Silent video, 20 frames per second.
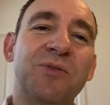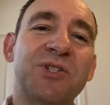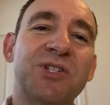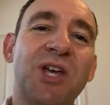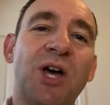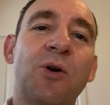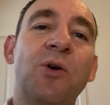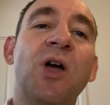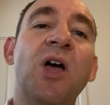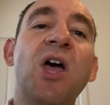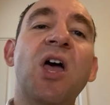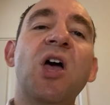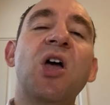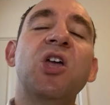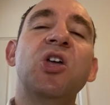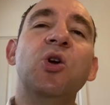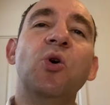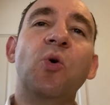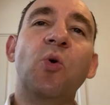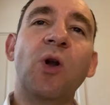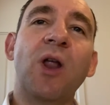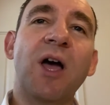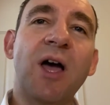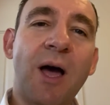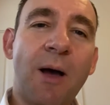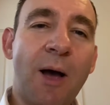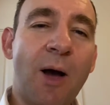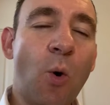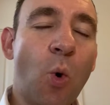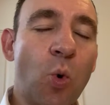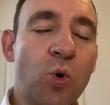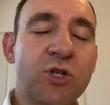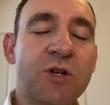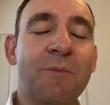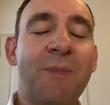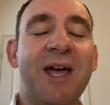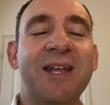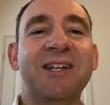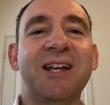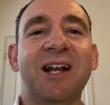So you'll
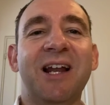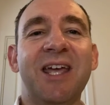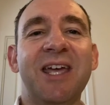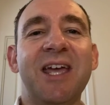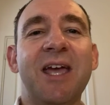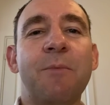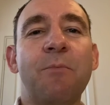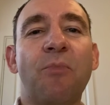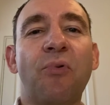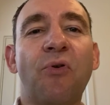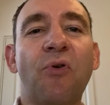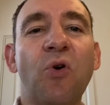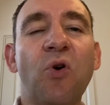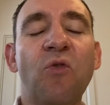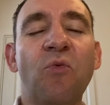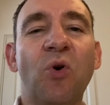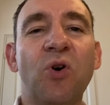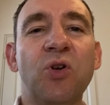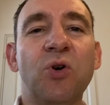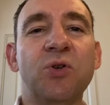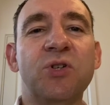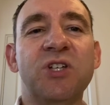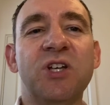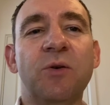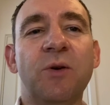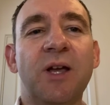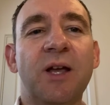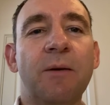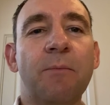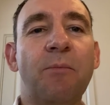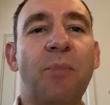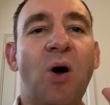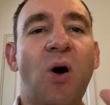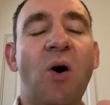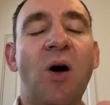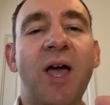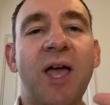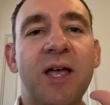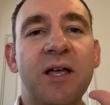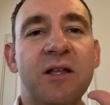automatically improve what you're doing
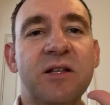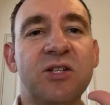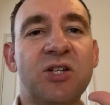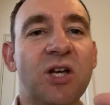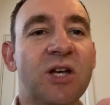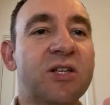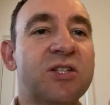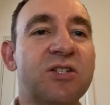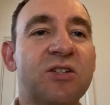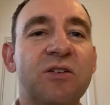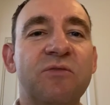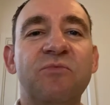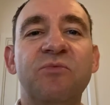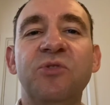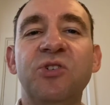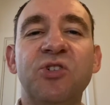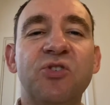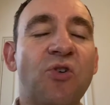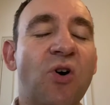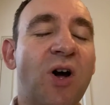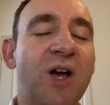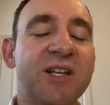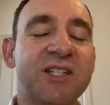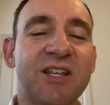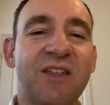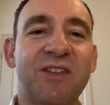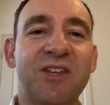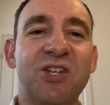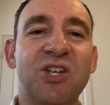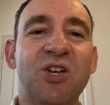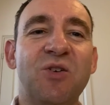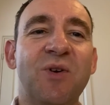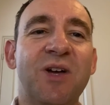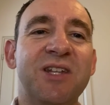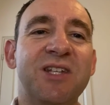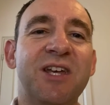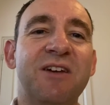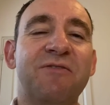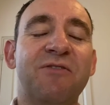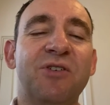by just trying something new
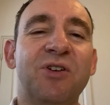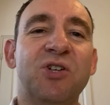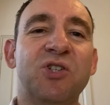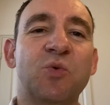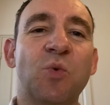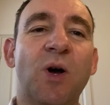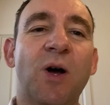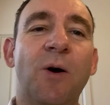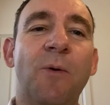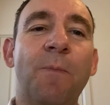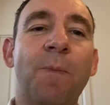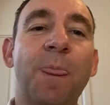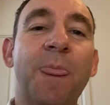and different as well.